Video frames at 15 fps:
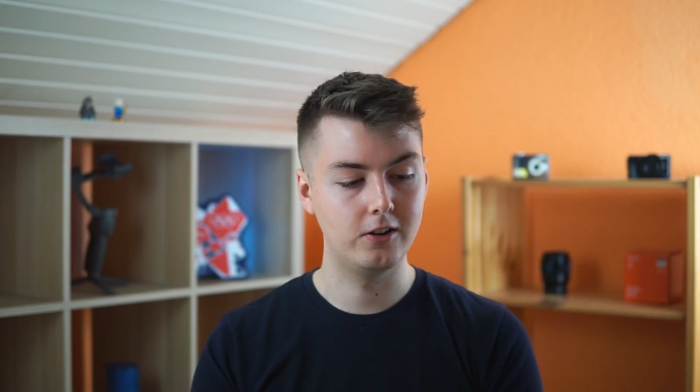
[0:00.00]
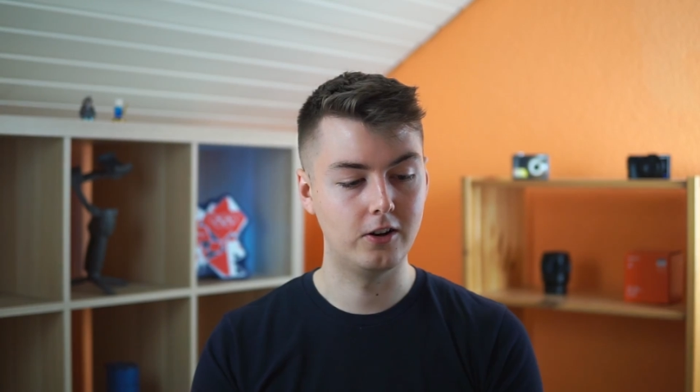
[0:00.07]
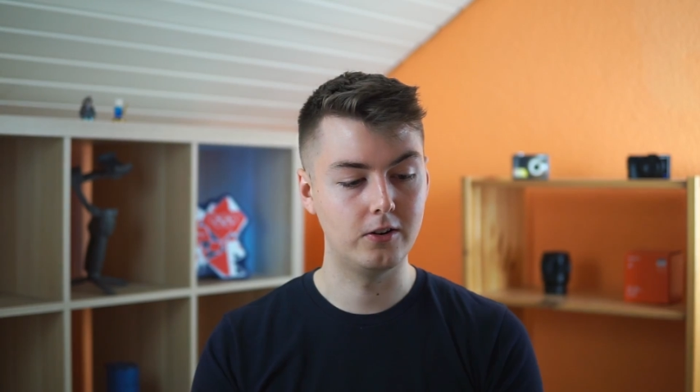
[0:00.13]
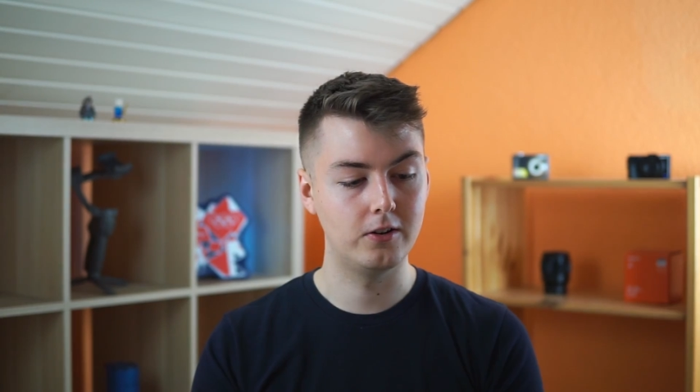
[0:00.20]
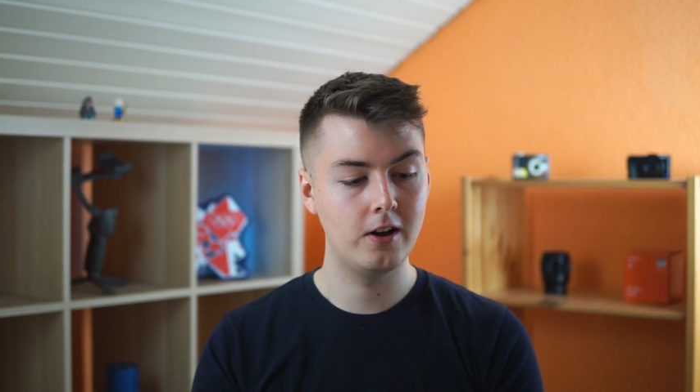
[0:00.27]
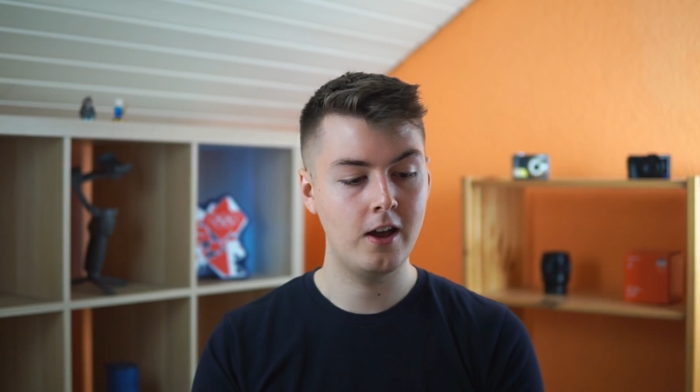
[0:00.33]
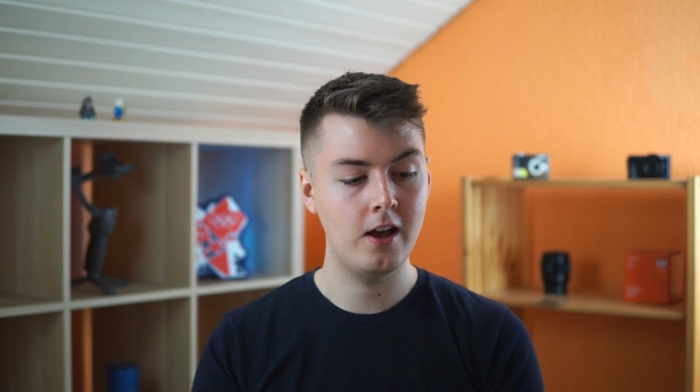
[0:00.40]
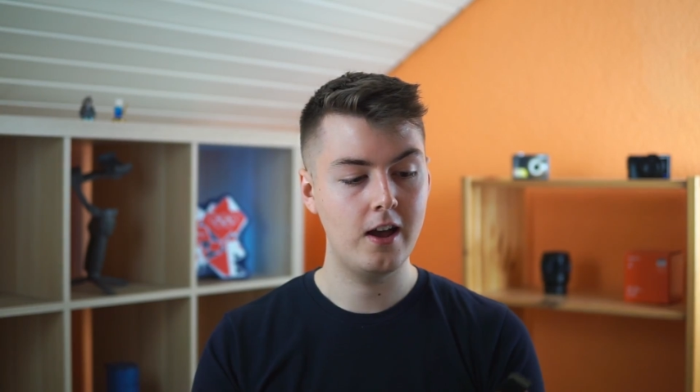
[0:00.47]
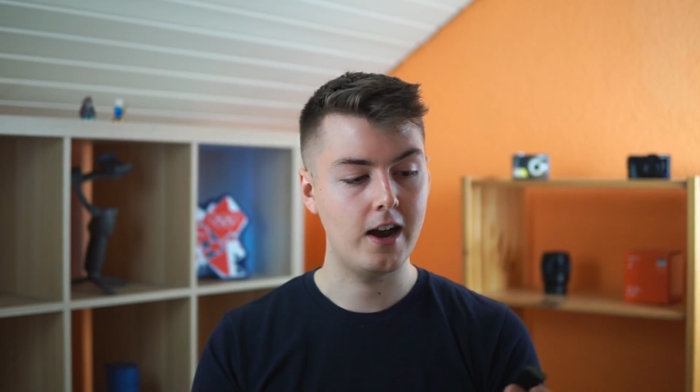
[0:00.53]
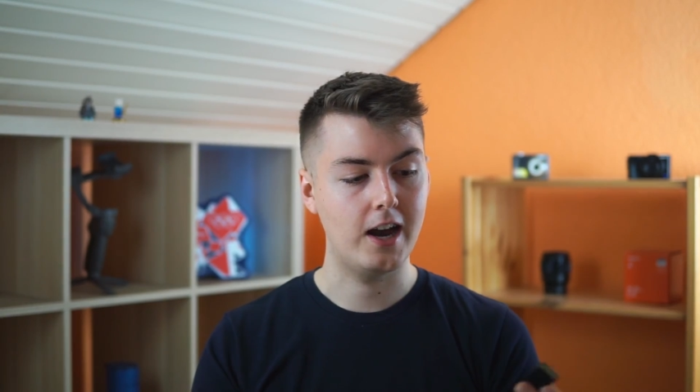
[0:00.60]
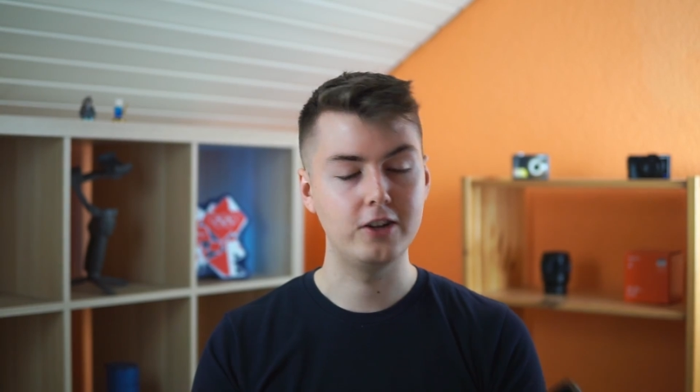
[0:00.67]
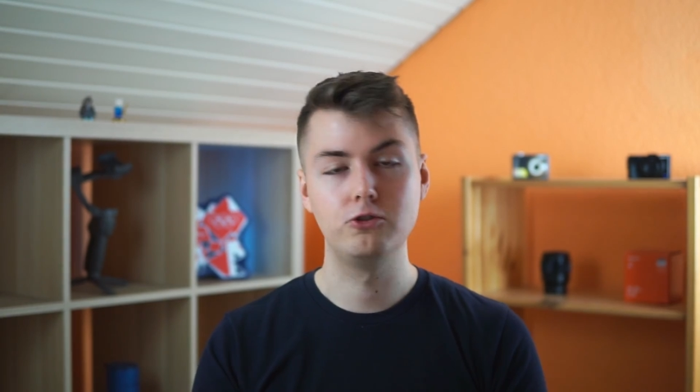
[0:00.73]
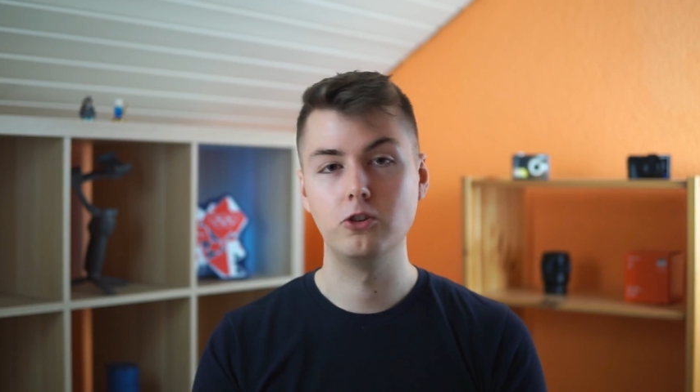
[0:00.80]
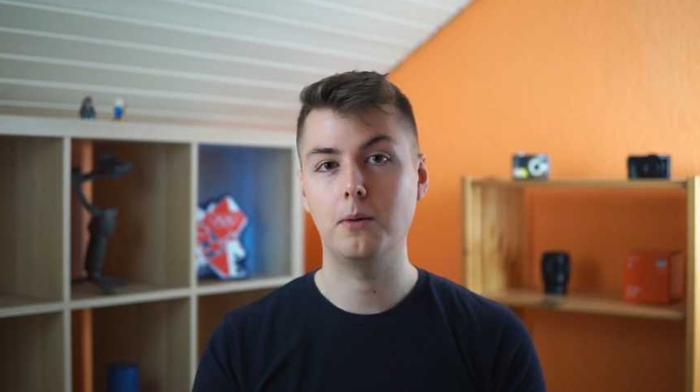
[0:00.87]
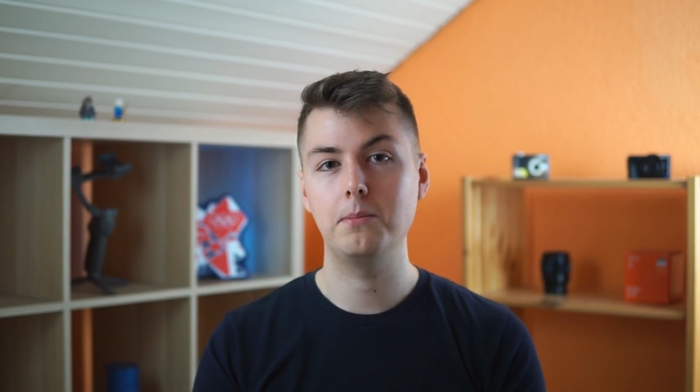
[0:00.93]
you know, I
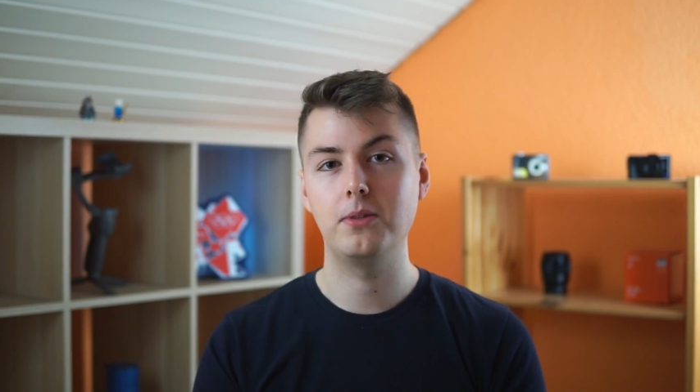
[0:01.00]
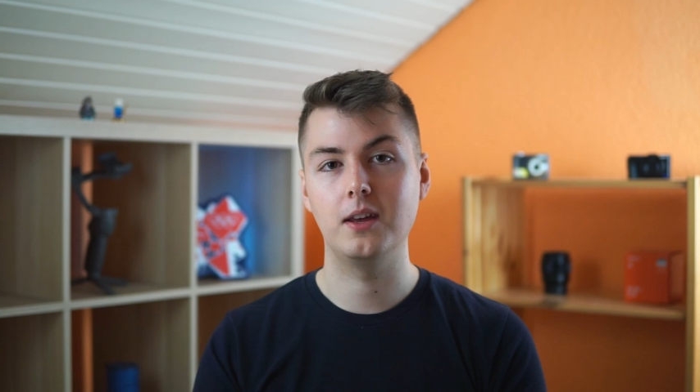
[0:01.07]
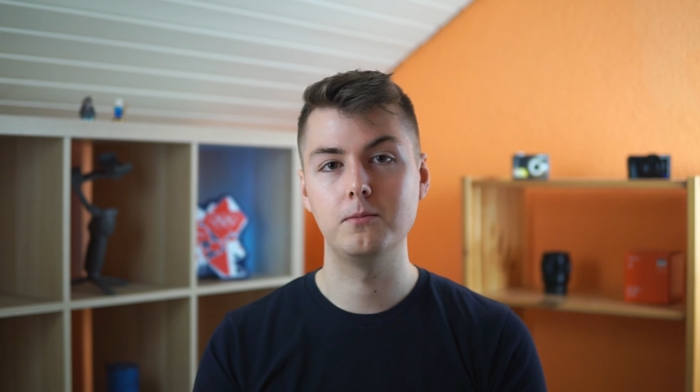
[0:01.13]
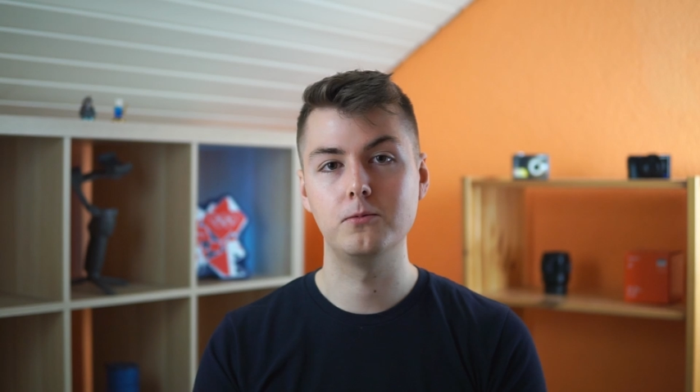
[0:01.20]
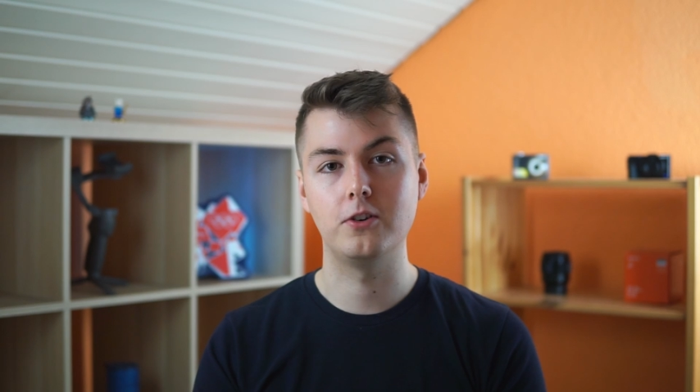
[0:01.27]
dropped them